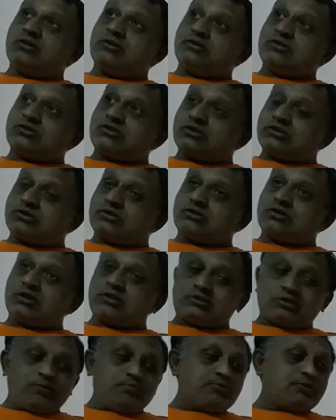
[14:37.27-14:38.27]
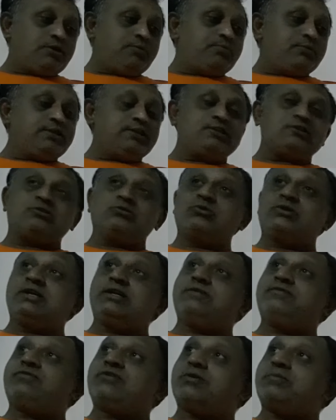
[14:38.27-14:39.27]
some companies
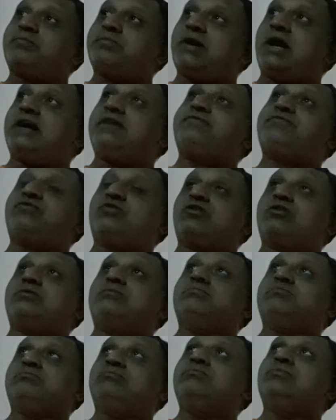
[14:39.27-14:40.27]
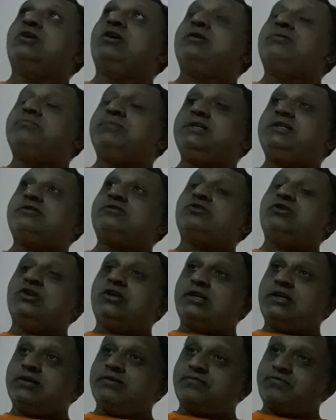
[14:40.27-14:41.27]
looking for platform, means
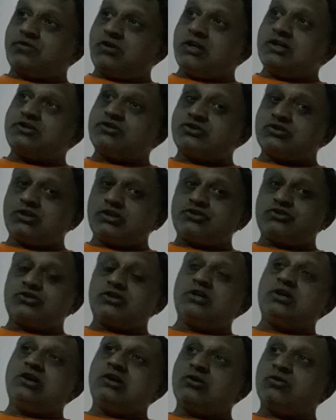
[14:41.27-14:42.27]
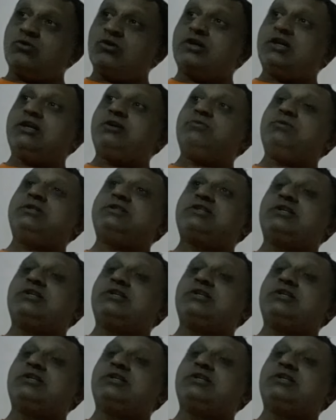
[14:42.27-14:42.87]
infrastructure loaded with